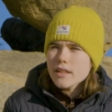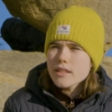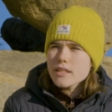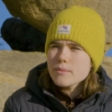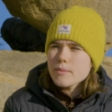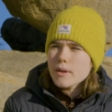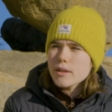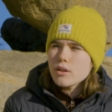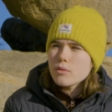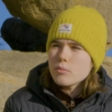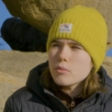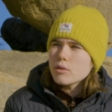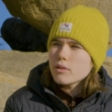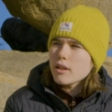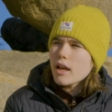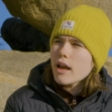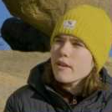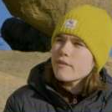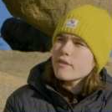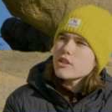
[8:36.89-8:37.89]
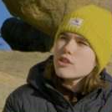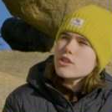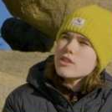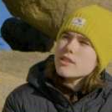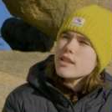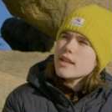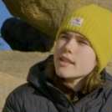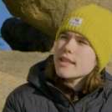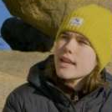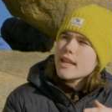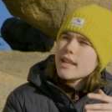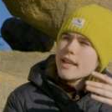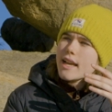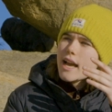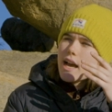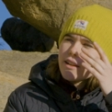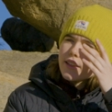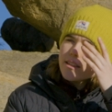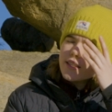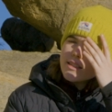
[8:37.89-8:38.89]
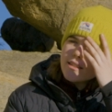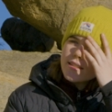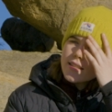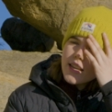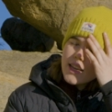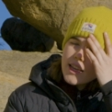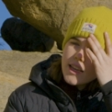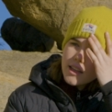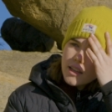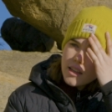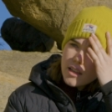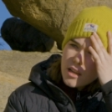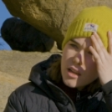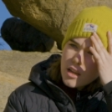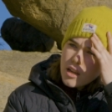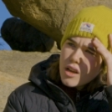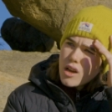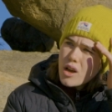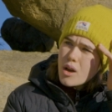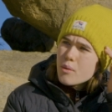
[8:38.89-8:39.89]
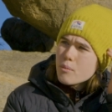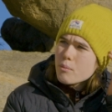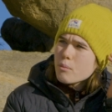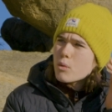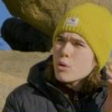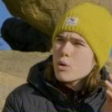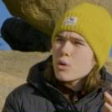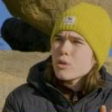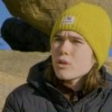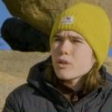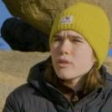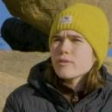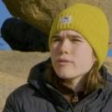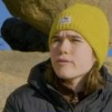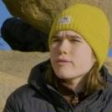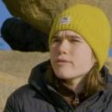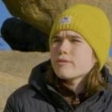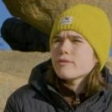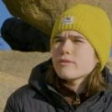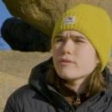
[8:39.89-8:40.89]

into my normal life and just like getting out and seeing more of